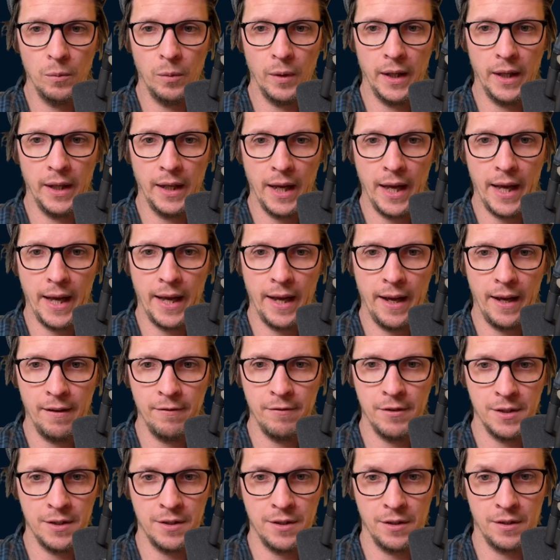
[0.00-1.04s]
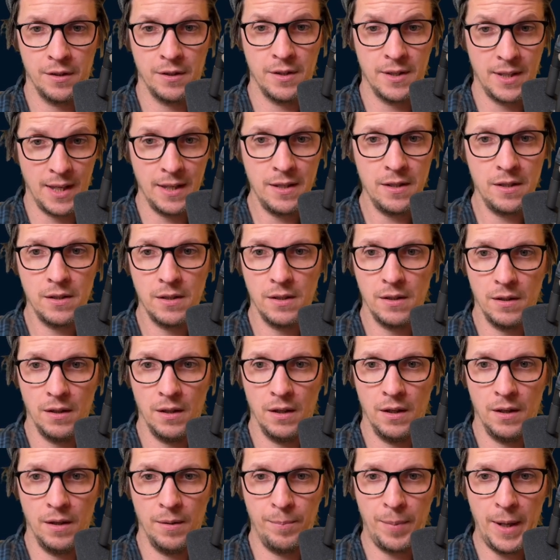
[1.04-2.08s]
we have a success
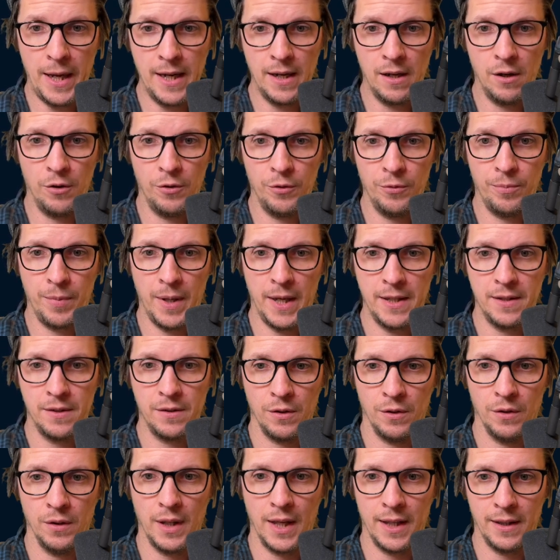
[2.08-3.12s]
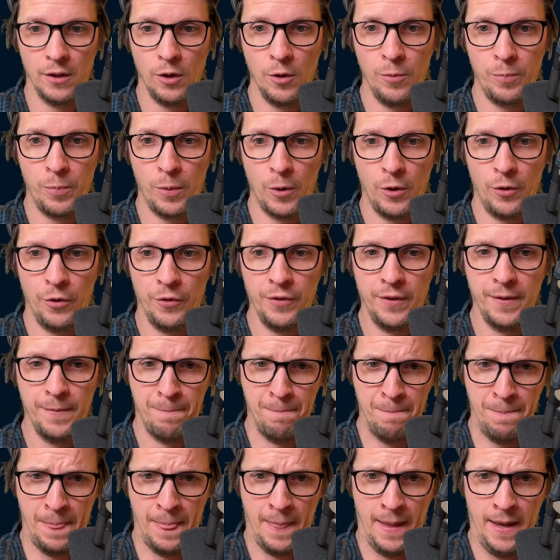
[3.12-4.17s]
uh, payload based on that upload.